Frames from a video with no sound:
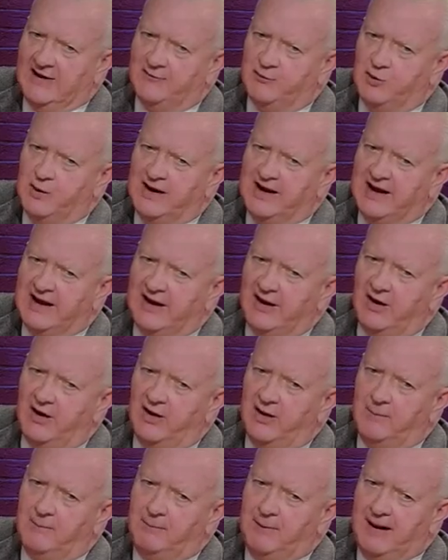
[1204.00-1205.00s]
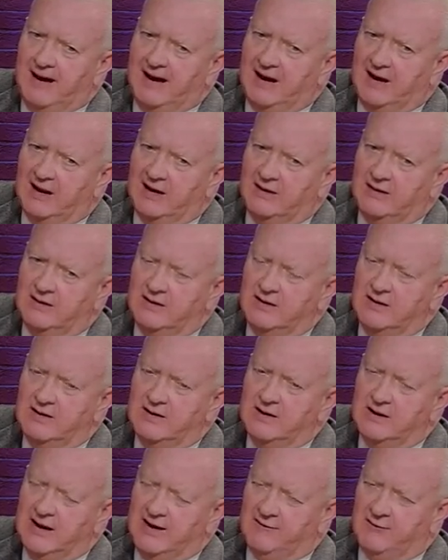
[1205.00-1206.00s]
if we get it on the ballot,
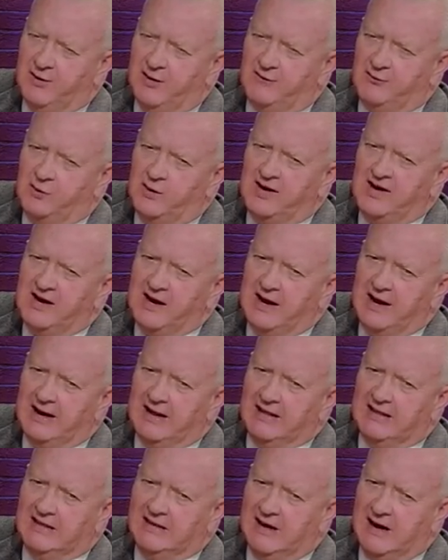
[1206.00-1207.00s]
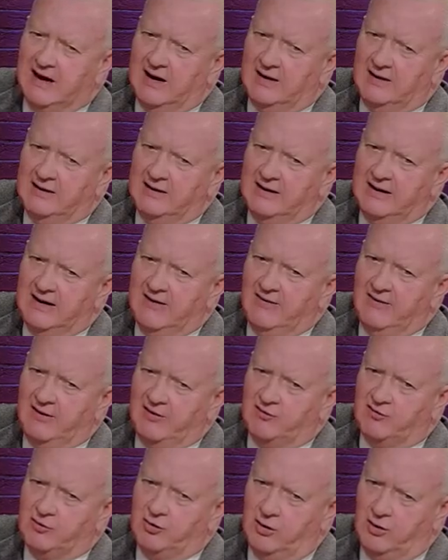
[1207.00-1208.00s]
if we can get it done in
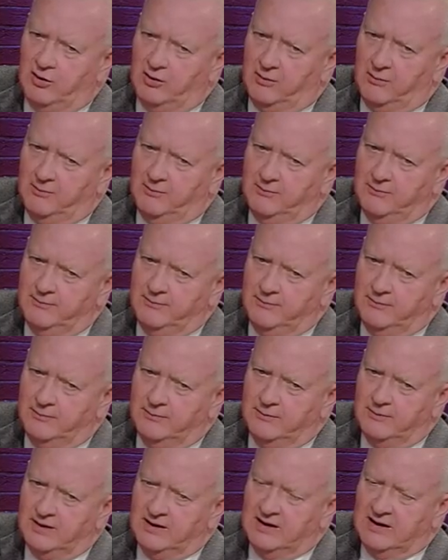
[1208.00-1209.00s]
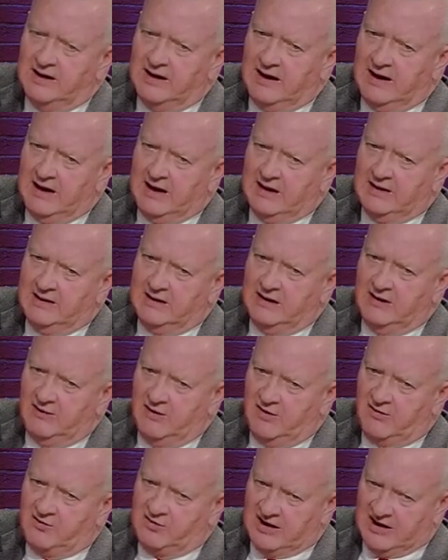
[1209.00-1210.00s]
this term and in
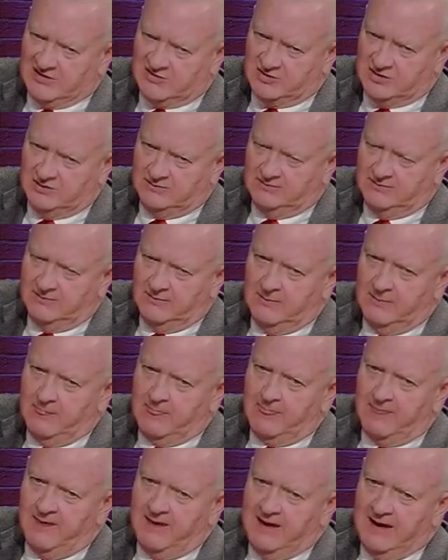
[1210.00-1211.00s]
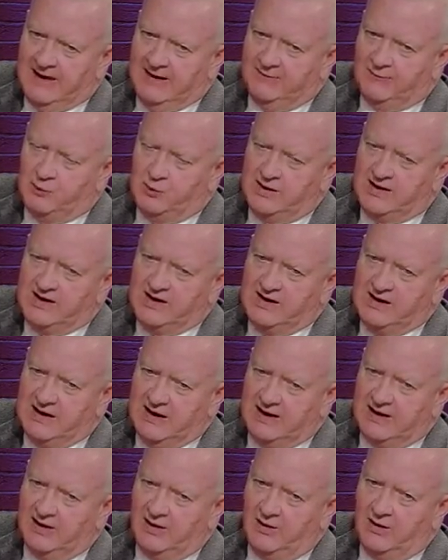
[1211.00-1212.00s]
this session, And if we can
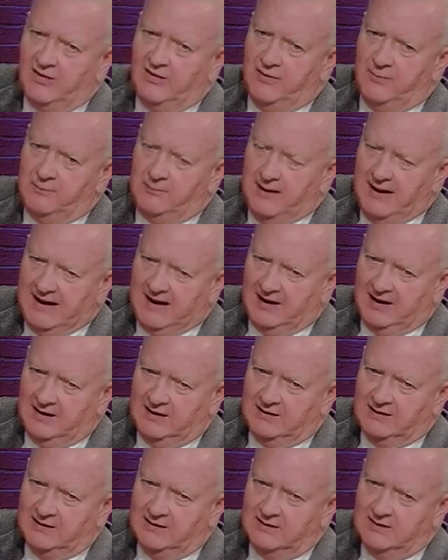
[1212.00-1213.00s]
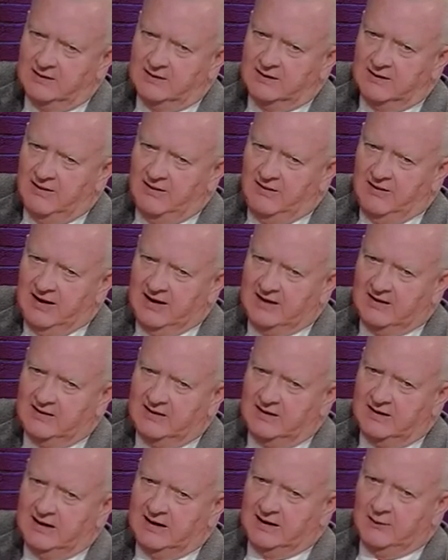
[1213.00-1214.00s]
get it on the ballot,
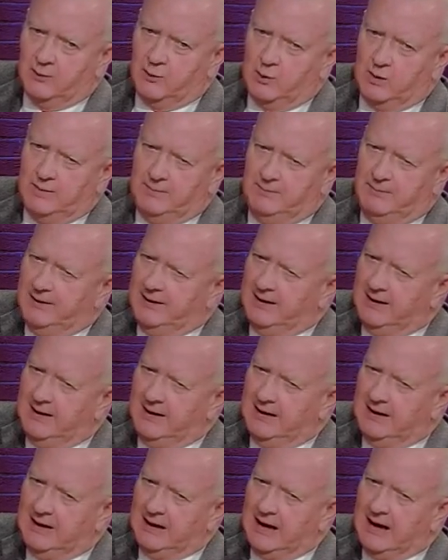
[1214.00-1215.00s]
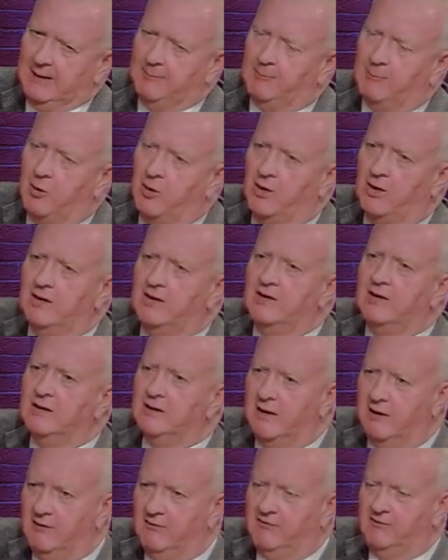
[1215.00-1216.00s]
then it would be part
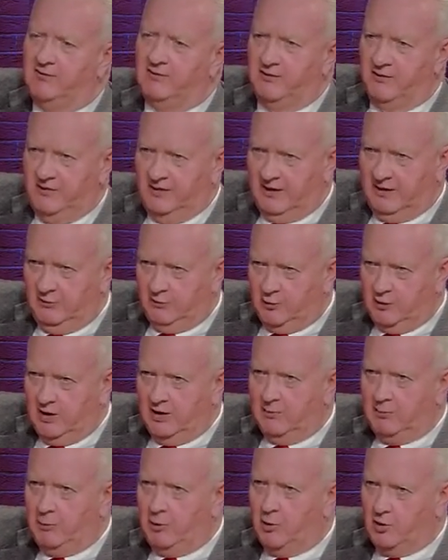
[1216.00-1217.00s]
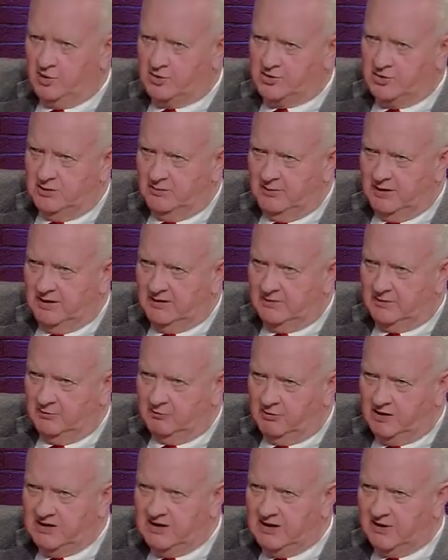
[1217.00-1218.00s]
of the reapportionment, the
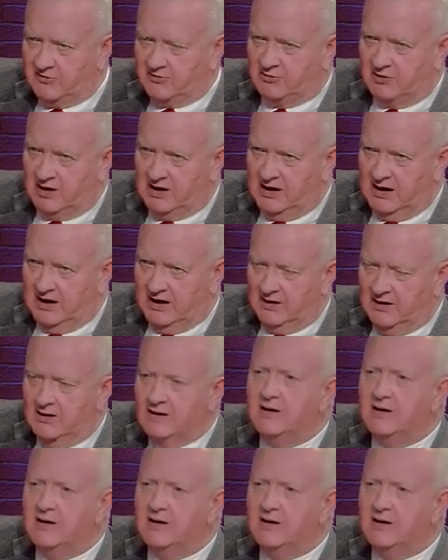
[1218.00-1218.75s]
redistricting